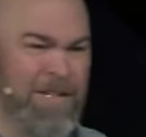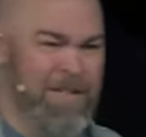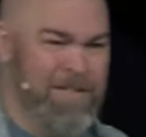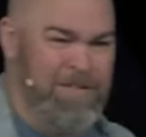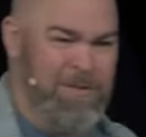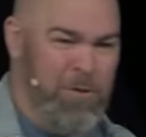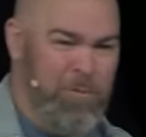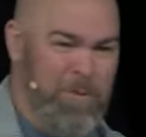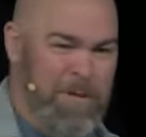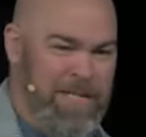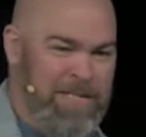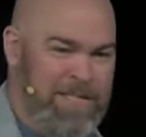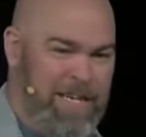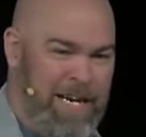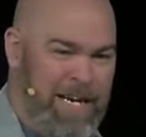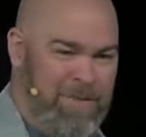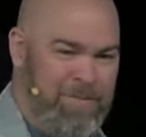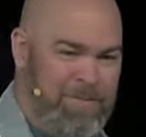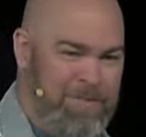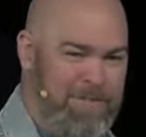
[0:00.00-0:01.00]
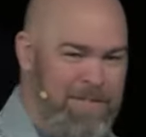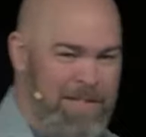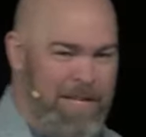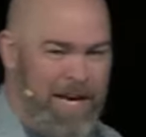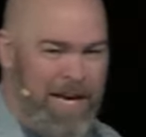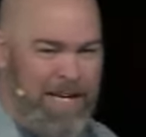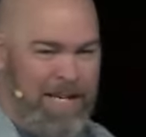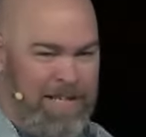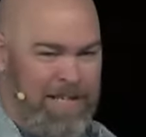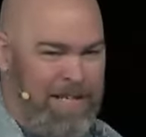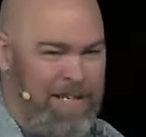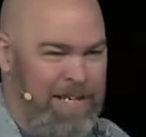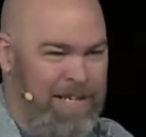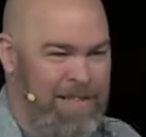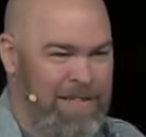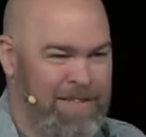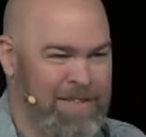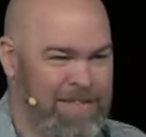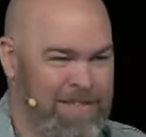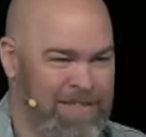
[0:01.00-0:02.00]
Too many times. The Lion King.
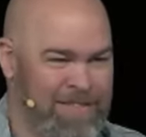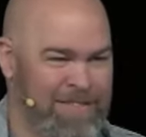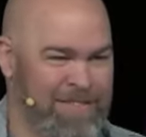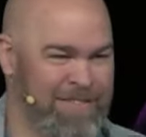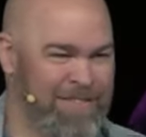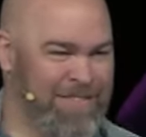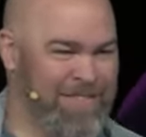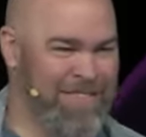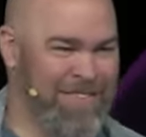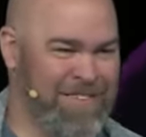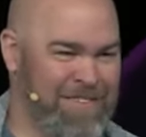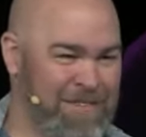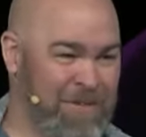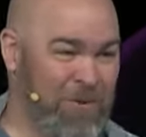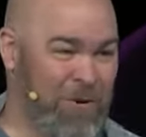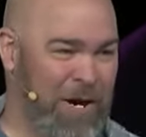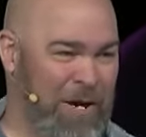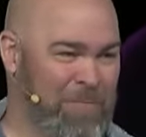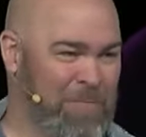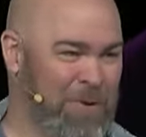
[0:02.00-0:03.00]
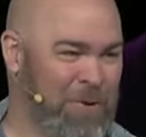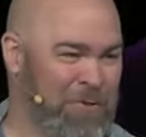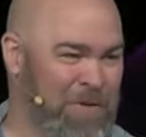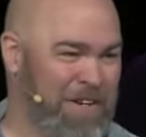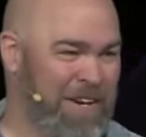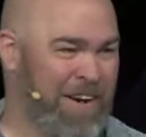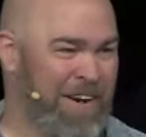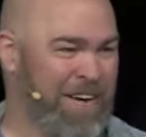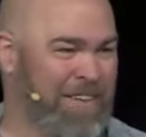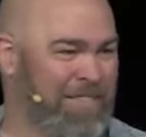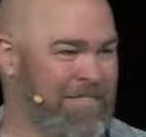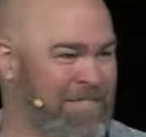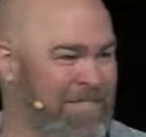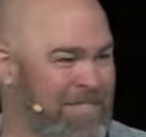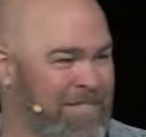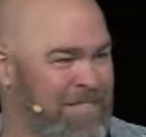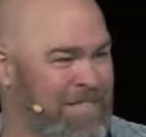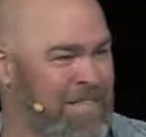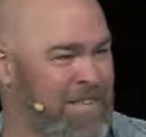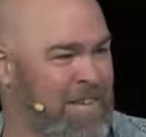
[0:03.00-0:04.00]
Great movie, huh?
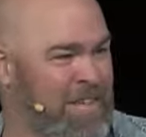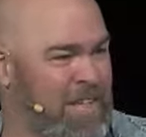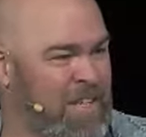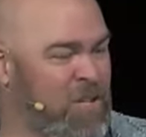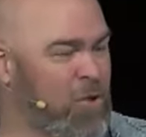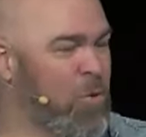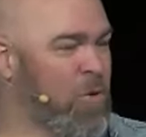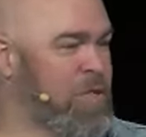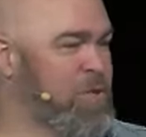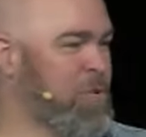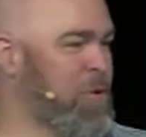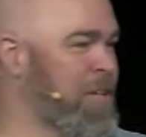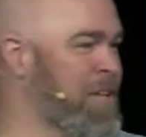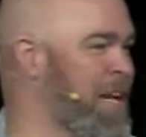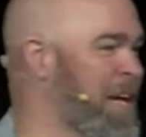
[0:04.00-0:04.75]
You, which one do you